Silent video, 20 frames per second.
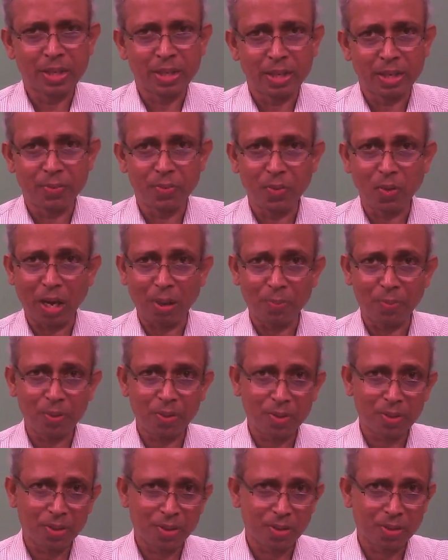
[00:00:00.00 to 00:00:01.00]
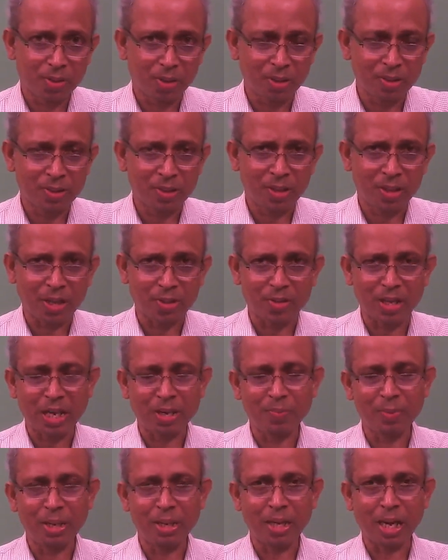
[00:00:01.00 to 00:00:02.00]
If you haven't solved the
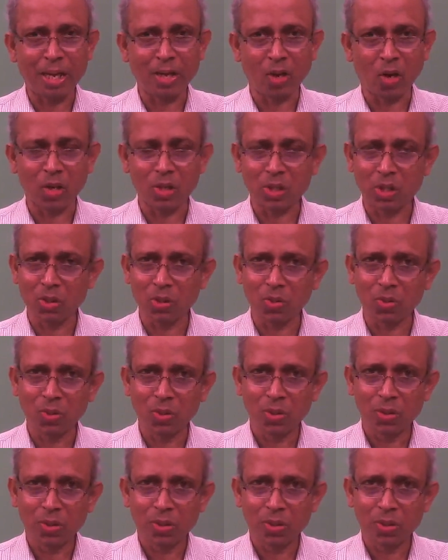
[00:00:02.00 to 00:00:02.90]
assignment, I urge you